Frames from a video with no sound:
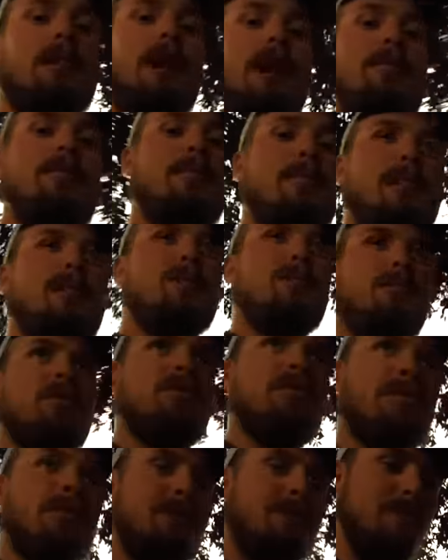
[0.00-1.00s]
I've been messing with
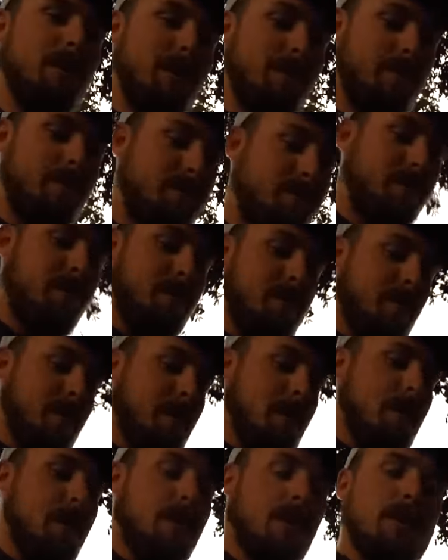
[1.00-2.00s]
them a little bit.
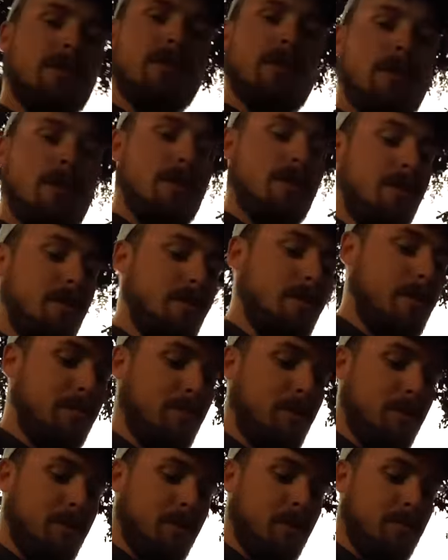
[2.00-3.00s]
So all I do is
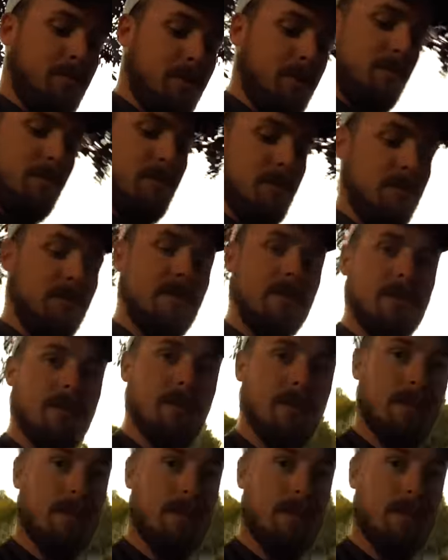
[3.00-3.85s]
push on the button once.